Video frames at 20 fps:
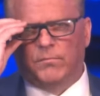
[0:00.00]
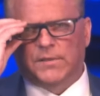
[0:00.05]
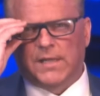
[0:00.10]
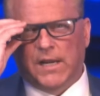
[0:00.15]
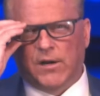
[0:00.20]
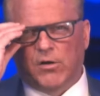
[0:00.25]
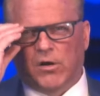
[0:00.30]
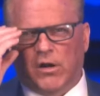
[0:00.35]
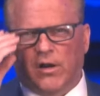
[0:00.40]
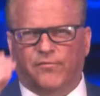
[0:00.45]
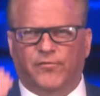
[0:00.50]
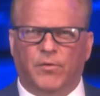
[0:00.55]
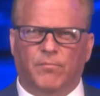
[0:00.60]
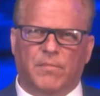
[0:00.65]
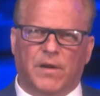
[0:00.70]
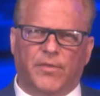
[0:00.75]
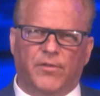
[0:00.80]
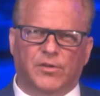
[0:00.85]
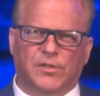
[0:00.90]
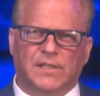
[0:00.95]
take off for
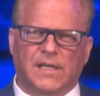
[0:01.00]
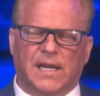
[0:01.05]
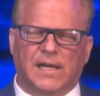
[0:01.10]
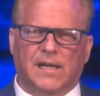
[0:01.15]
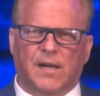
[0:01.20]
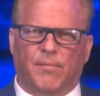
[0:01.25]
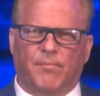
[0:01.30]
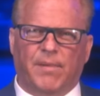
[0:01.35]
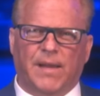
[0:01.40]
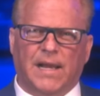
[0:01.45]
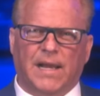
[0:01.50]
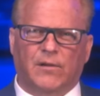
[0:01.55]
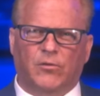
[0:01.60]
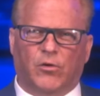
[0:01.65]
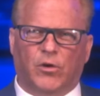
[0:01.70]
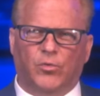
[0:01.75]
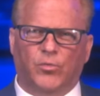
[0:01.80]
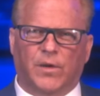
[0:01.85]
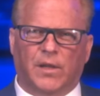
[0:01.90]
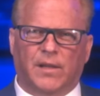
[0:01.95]
Mother's Day and come back,
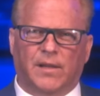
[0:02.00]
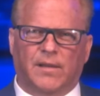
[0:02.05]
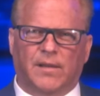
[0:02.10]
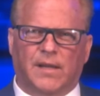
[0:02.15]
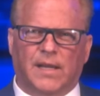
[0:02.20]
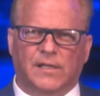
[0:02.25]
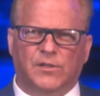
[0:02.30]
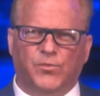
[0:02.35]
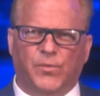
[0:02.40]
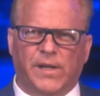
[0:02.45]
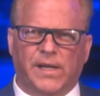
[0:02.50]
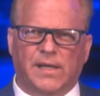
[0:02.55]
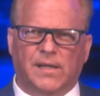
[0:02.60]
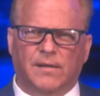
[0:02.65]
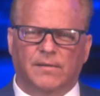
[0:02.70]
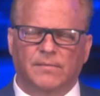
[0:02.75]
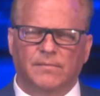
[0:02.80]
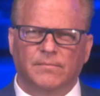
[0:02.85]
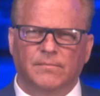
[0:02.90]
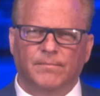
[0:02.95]
Lord willing, the next week
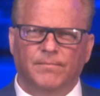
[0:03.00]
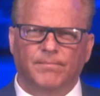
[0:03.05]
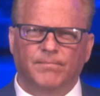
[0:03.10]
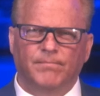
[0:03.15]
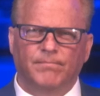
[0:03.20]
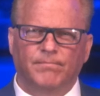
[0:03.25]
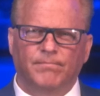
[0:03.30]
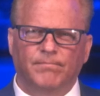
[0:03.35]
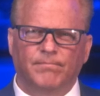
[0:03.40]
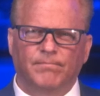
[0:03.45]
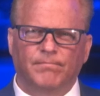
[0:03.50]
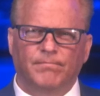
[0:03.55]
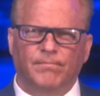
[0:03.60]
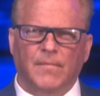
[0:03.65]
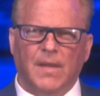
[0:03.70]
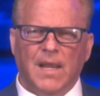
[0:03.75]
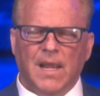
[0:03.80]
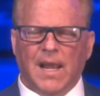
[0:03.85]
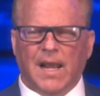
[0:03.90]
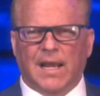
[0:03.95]

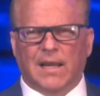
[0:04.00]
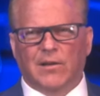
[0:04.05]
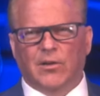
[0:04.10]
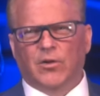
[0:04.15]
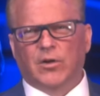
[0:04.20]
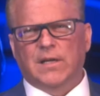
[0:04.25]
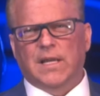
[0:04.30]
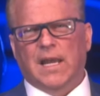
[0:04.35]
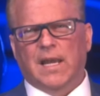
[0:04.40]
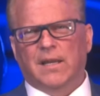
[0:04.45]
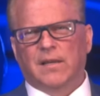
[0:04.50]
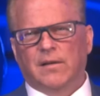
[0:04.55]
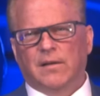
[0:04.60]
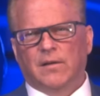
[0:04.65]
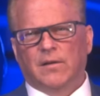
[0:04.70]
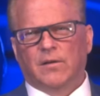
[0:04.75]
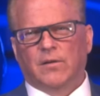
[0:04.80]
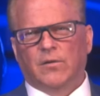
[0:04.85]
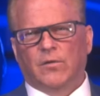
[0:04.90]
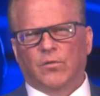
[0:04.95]
and look at
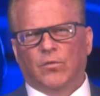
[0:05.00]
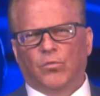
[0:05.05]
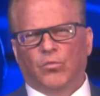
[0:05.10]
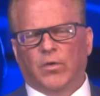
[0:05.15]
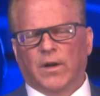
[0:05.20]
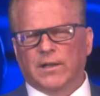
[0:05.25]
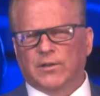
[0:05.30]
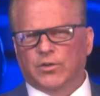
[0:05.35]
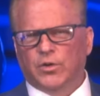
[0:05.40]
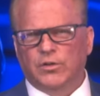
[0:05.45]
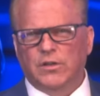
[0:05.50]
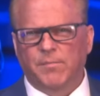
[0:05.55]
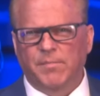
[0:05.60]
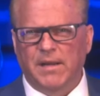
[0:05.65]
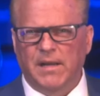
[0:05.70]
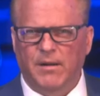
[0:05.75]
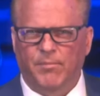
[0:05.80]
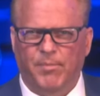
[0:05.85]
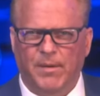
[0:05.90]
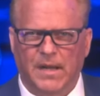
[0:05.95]
what it took to be
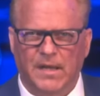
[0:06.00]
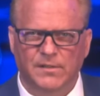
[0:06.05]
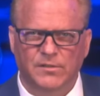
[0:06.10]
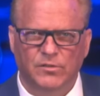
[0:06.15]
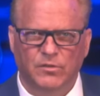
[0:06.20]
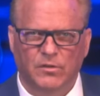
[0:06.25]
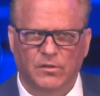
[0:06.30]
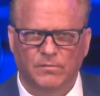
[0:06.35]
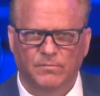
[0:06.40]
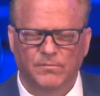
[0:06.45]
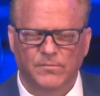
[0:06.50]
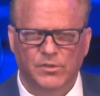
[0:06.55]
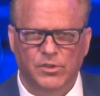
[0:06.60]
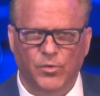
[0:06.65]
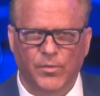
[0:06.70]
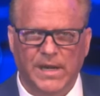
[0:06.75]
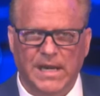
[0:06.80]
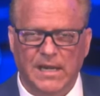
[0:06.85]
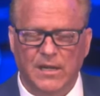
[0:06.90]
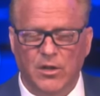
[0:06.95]
an apostle so
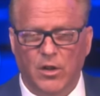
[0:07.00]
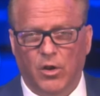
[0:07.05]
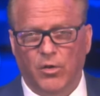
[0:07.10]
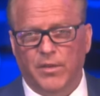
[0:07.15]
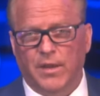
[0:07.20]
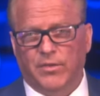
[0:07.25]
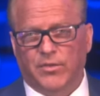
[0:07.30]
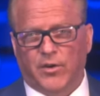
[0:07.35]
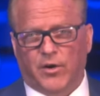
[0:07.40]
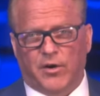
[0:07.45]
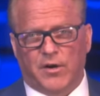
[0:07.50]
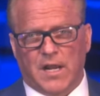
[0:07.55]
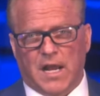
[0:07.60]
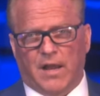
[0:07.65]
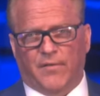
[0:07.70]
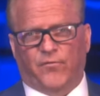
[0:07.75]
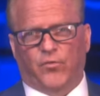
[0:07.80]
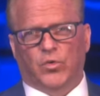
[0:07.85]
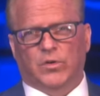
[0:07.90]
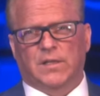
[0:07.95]
we can know that they're
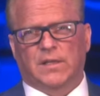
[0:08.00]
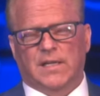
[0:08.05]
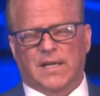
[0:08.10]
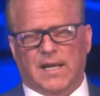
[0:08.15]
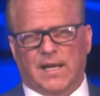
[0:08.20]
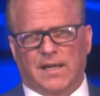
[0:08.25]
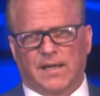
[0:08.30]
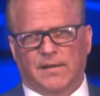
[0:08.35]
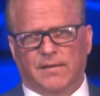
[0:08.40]
not for today.